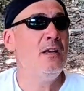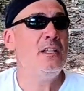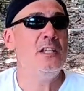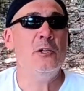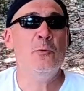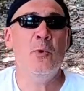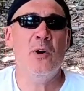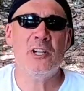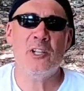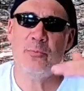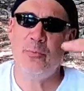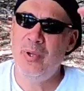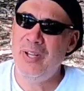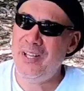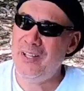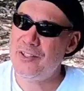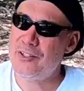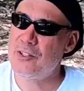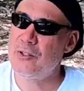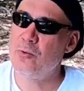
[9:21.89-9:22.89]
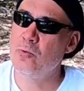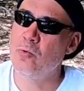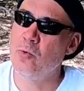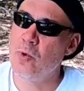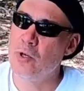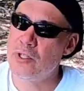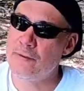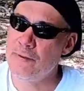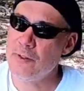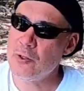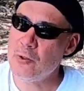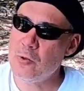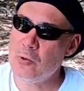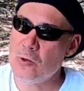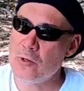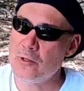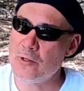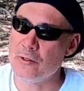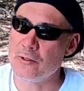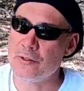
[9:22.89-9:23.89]
You want to pitch one of the
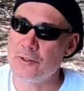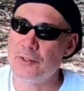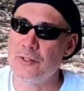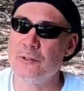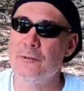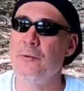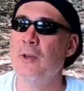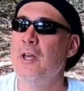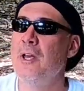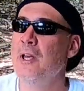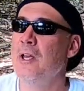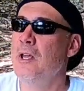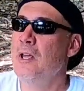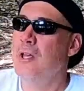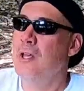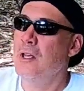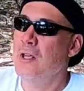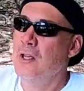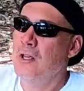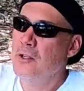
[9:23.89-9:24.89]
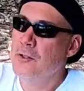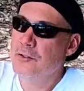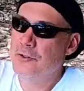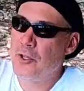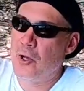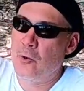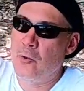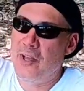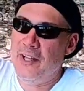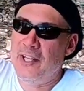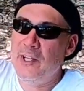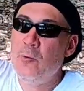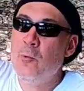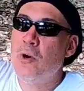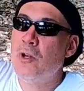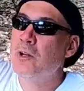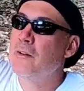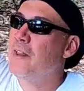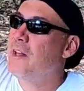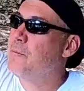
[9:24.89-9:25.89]
corners so any
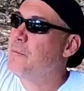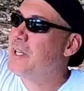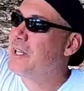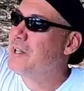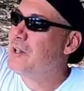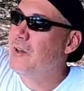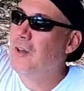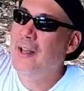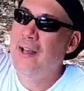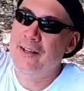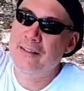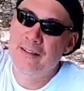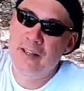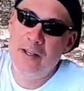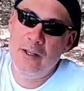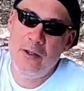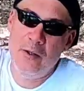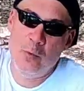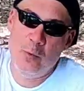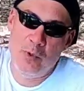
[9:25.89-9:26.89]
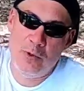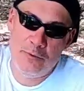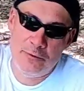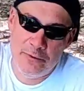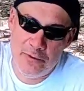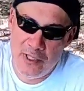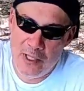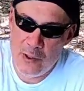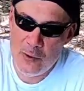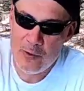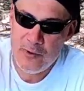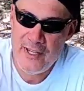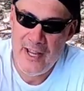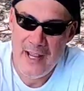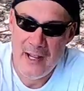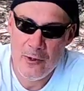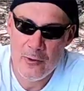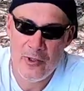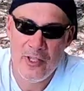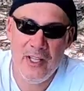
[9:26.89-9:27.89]
water that might collect will flow
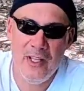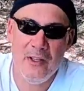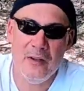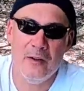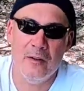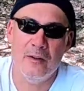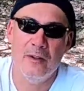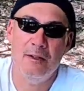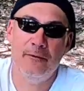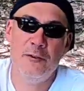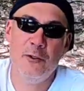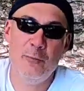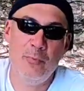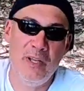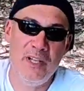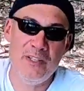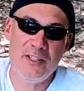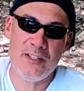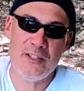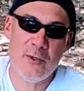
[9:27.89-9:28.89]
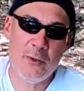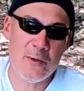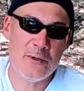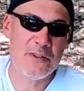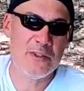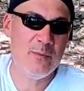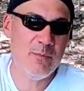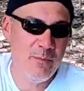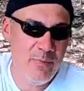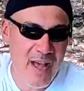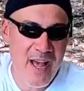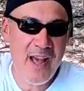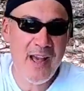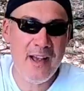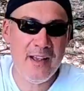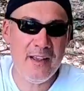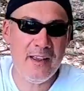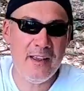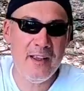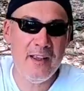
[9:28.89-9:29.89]
downhill. If you pitch it towards the
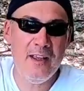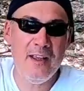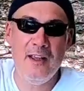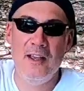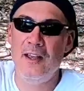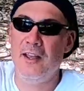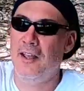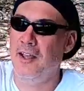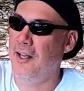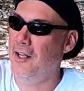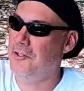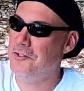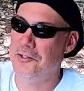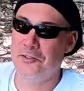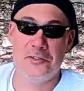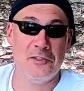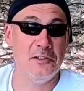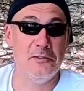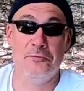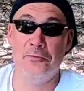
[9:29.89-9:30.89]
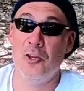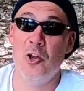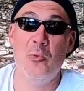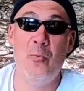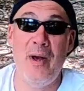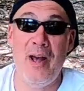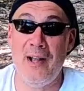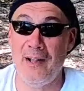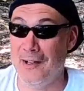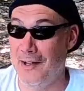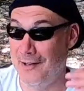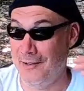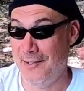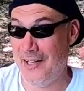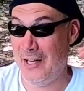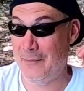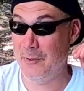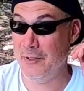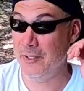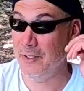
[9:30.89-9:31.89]
back, it's just going to flow back on
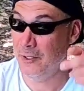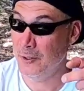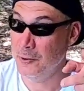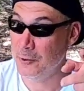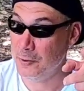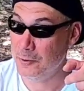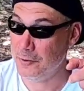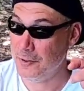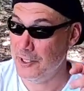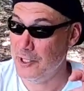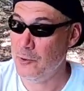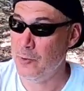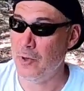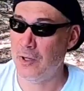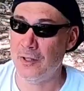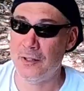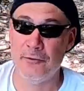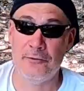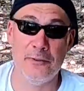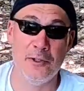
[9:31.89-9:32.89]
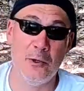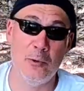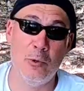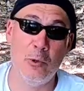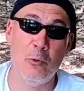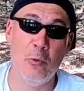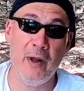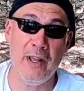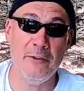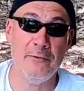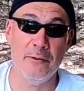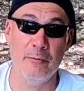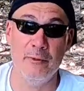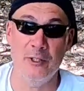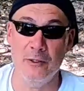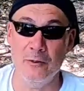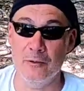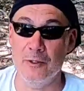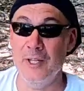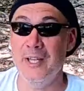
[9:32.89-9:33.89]
top of you. You want it to flow away from
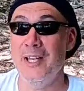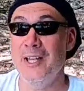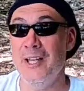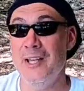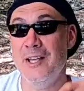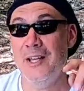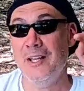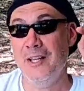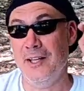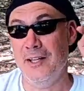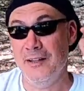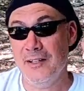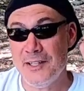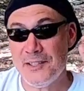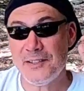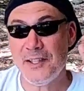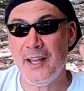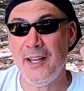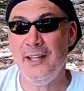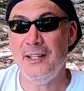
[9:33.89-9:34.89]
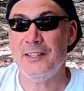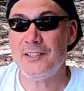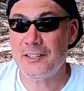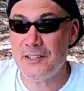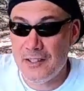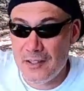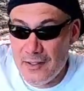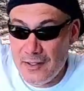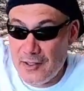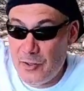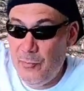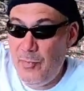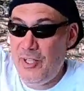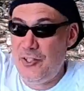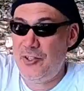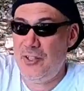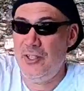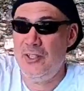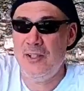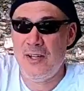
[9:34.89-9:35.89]
you. In this case, it's
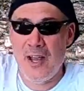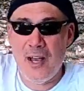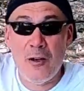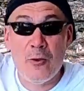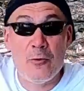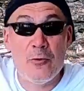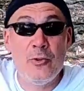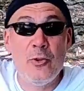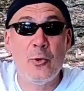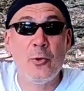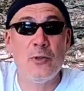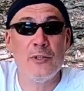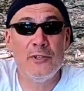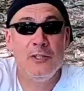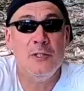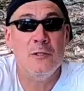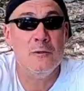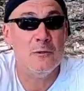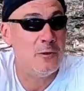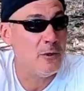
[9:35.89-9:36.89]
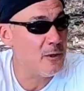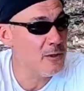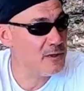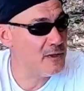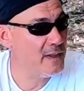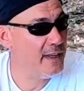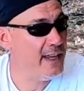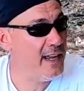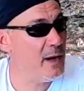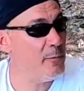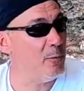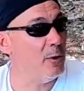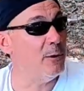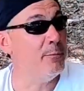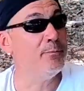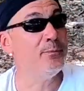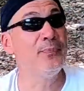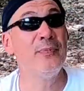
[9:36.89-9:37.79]
pitching down towards you, towards the camera.